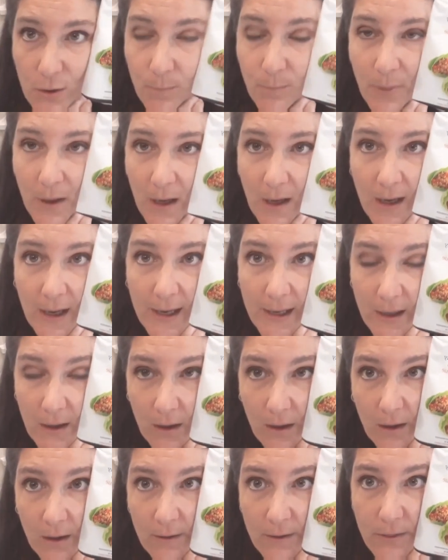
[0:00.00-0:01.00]
buy
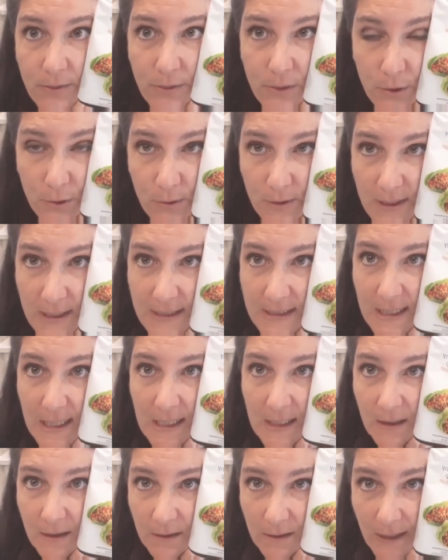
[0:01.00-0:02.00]
our 30-day
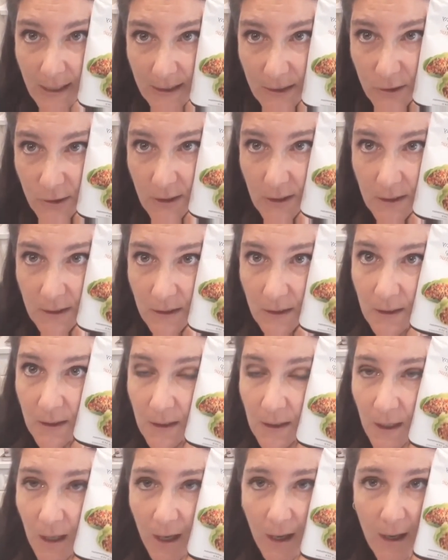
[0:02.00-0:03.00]
collection,
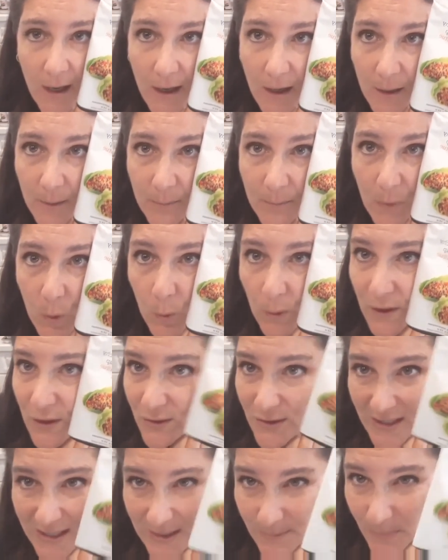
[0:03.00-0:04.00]
or you
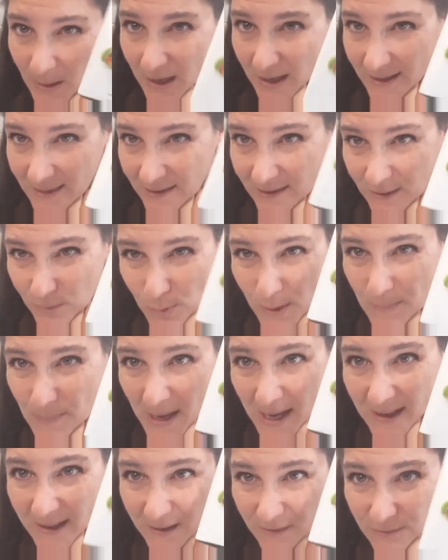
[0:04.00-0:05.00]
just buy the
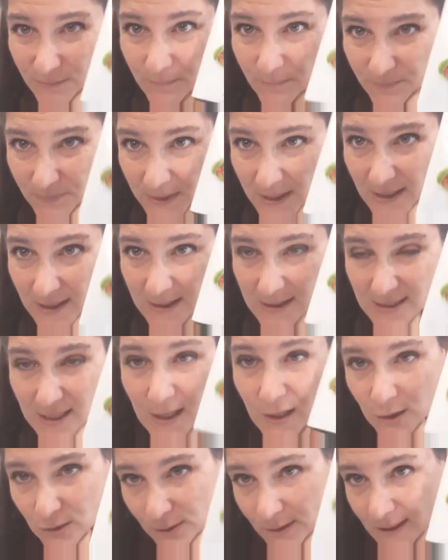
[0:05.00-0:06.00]
3-pack of things.
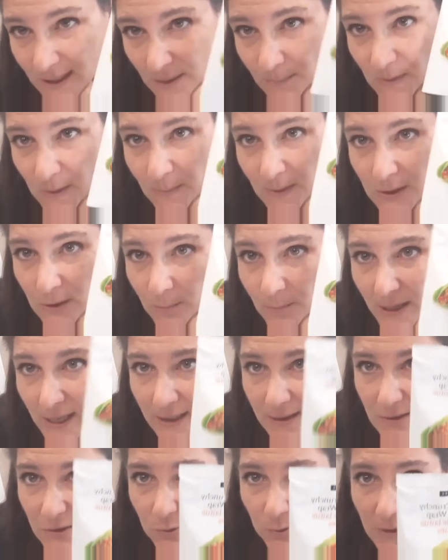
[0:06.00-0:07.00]
You keep them in your
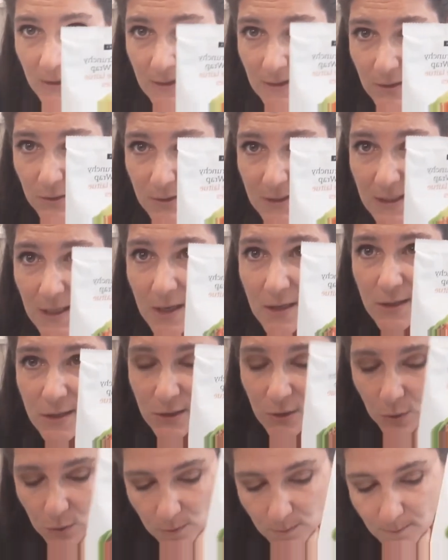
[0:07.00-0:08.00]
pantry. There's
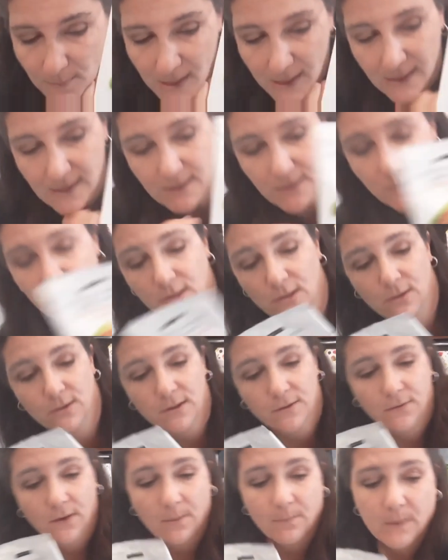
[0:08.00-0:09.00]
so many to choose
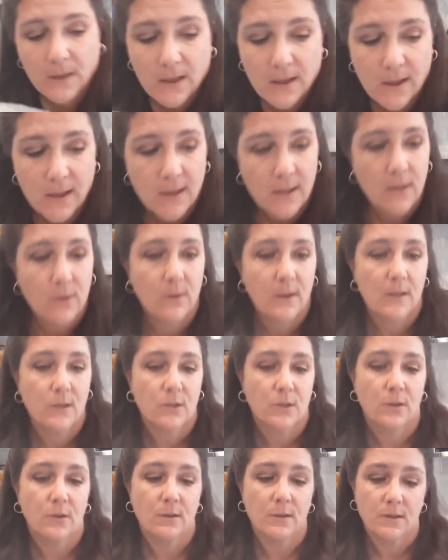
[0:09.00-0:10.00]
from. You can
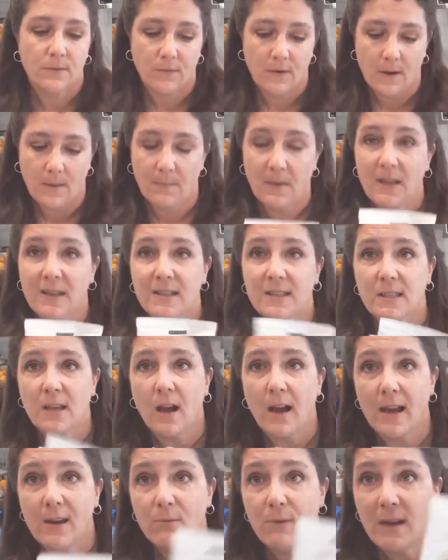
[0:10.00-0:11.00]
choose from
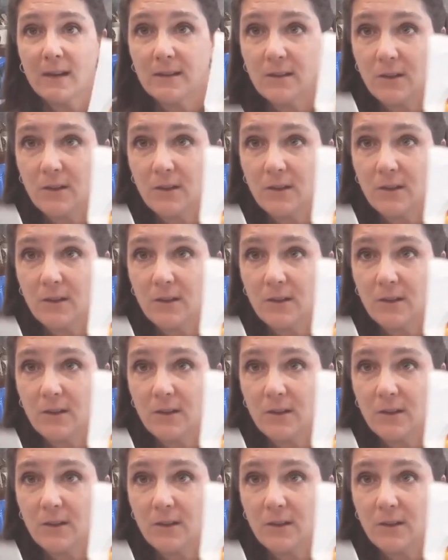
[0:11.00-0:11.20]
Thai red